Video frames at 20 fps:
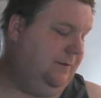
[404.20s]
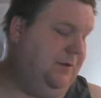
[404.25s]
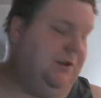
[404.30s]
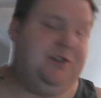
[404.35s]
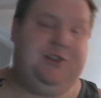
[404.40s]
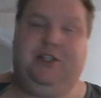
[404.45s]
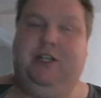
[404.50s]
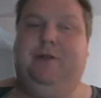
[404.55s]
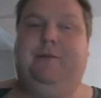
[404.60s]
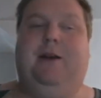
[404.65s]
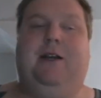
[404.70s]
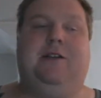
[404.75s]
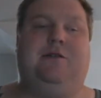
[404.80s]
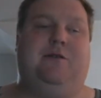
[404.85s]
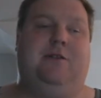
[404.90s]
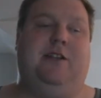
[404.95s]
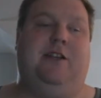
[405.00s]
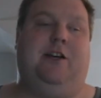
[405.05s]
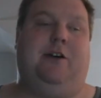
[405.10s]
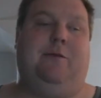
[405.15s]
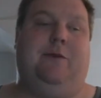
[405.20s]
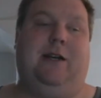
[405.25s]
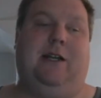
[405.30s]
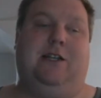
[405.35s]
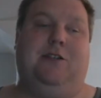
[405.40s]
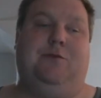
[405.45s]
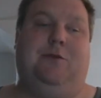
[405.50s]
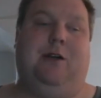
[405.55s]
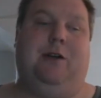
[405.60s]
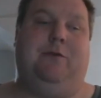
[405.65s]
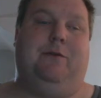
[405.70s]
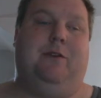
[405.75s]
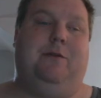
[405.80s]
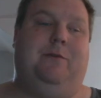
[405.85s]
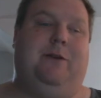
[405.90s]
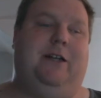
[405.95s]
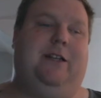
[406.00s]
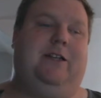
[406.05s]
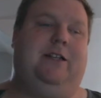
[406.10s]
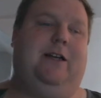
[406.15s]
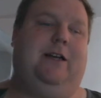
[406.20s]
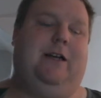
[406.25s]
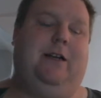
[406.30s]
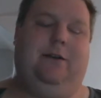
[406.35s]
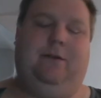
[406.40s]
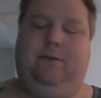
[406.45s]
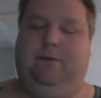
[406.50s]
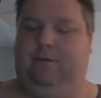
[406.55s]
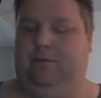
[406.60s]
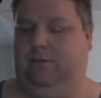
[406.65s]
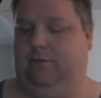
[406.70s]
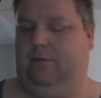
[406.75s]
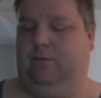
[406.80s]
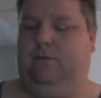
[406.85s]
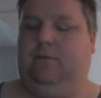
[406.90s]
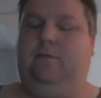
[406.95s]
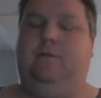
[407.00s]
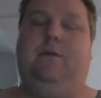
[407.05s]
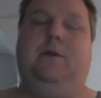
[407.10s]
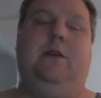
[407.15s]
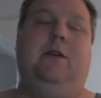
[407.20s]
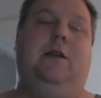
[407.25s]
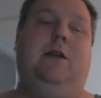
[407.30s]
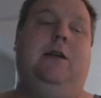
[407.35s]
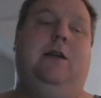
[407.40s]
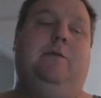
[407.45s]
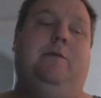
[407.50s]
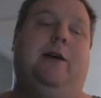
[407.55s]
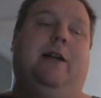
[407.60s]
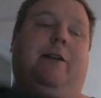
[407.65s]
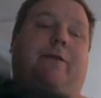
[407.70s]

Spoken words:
the G-Max was the helmet I was wearing when the bike died. But